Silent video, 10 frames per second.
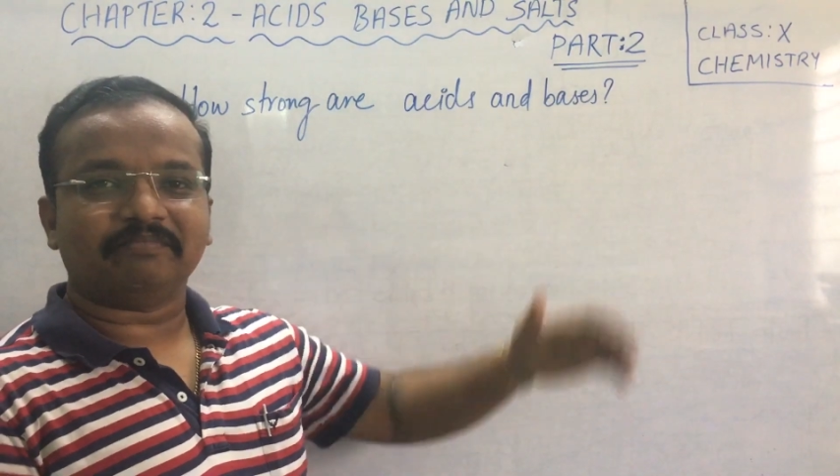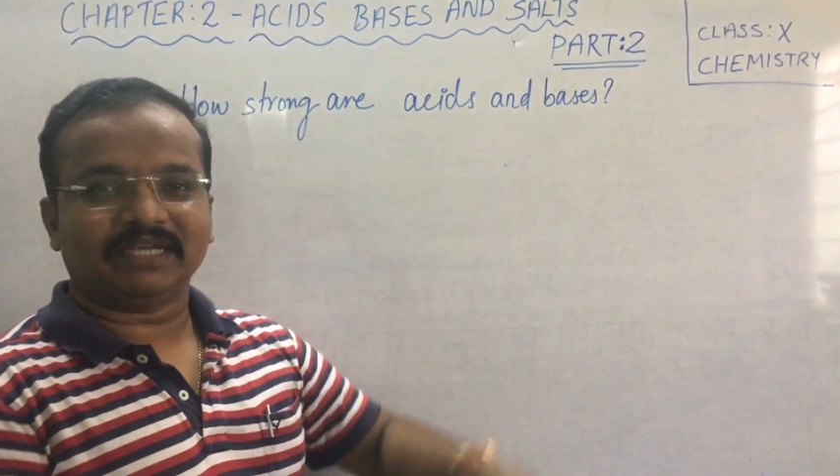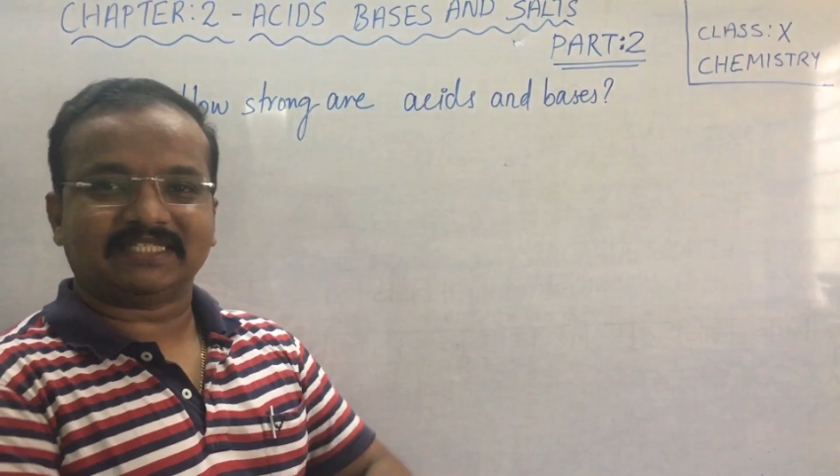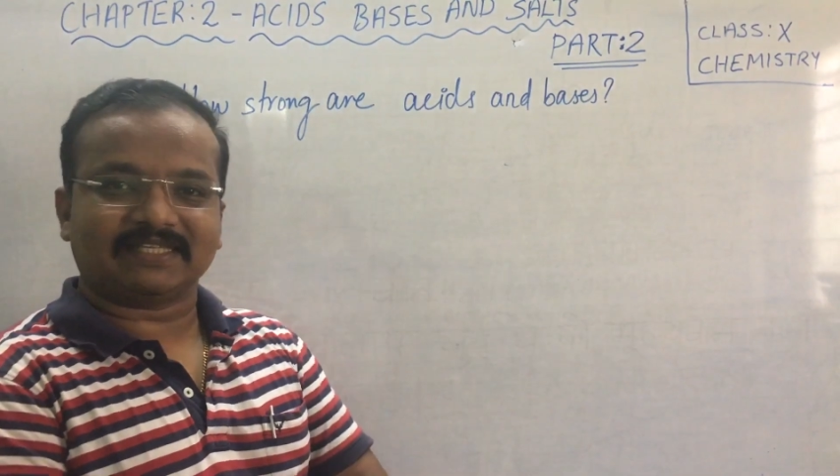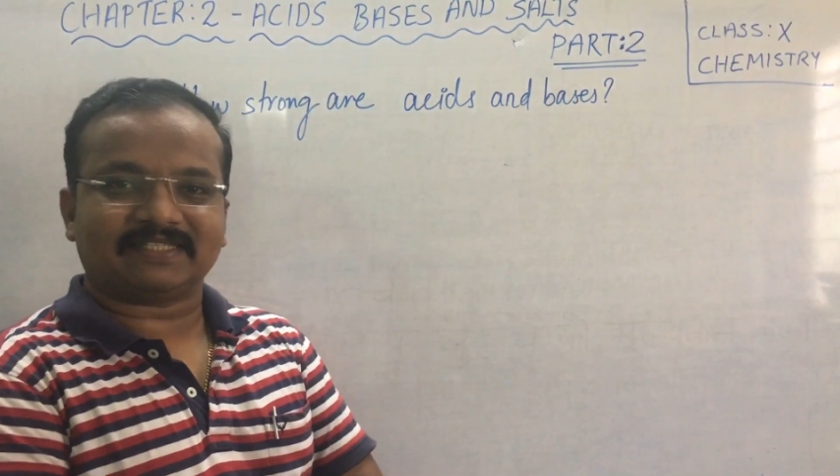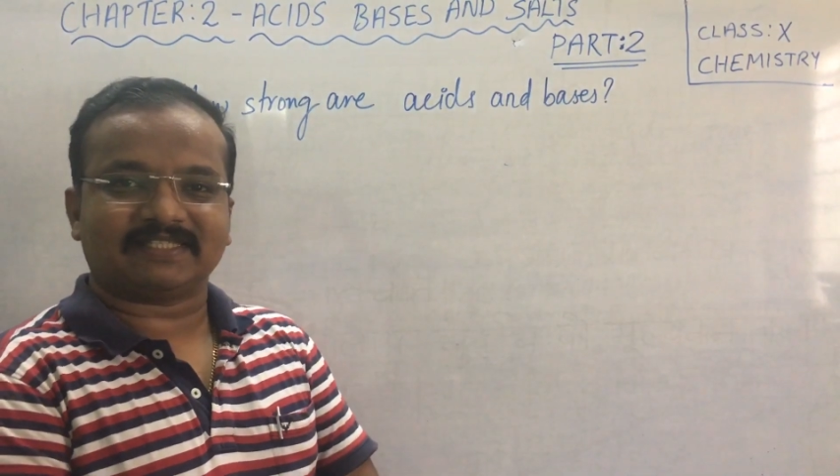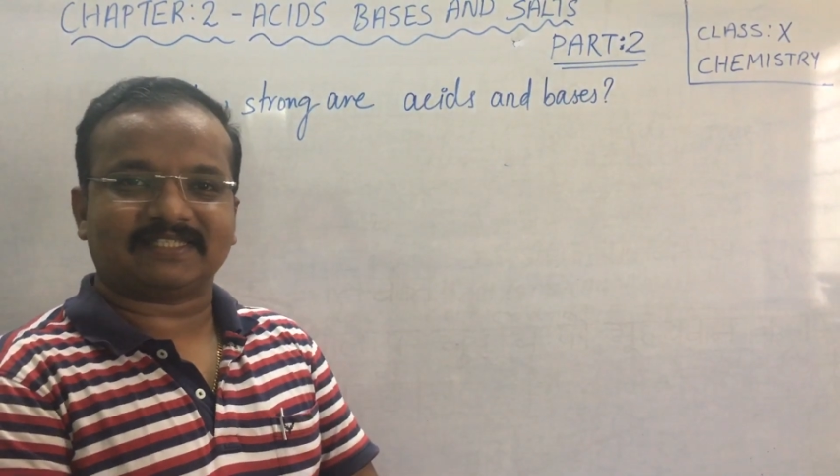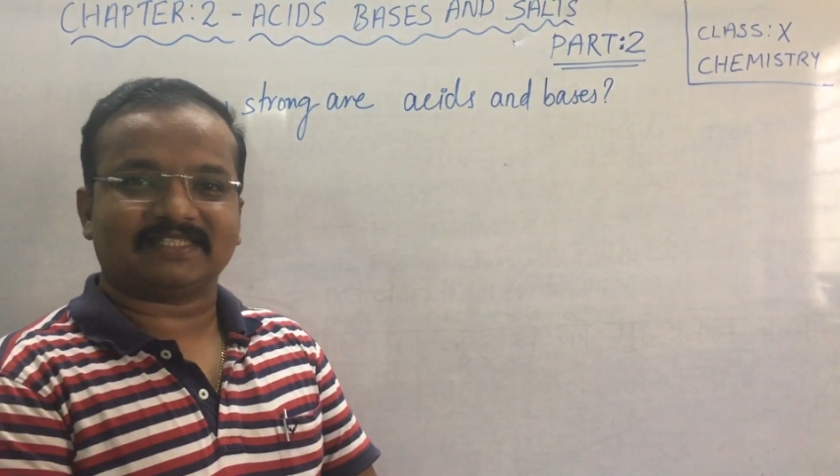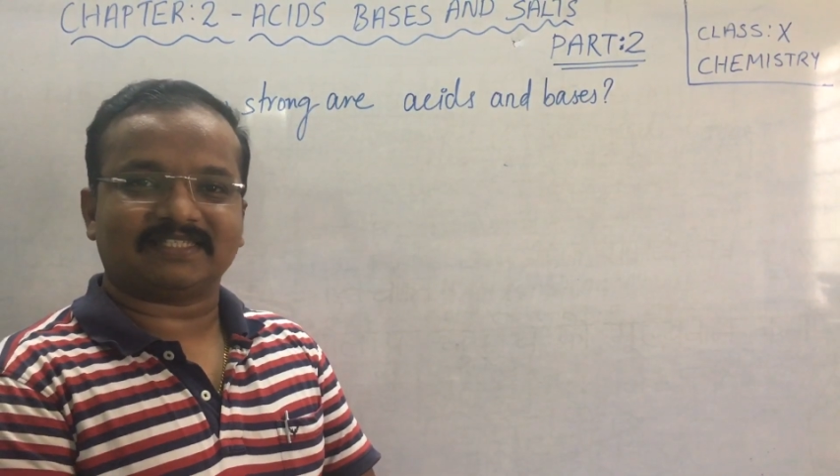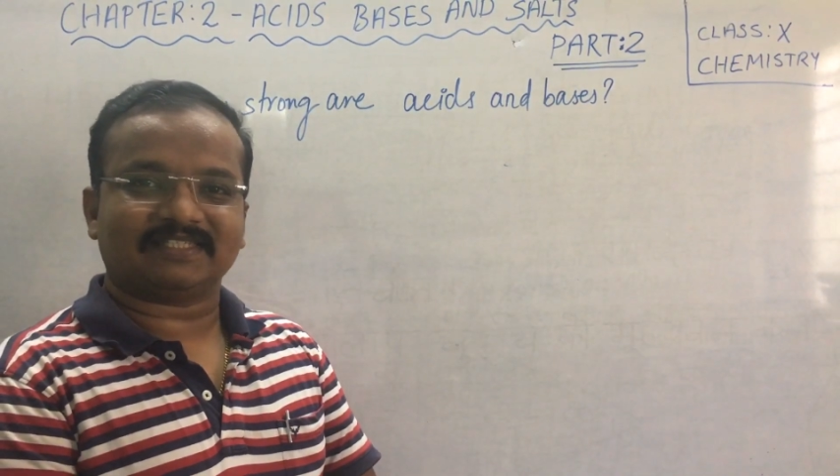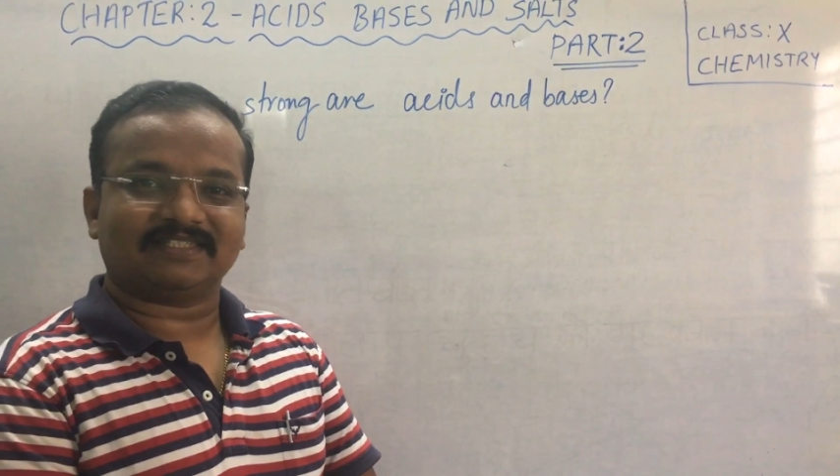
bases.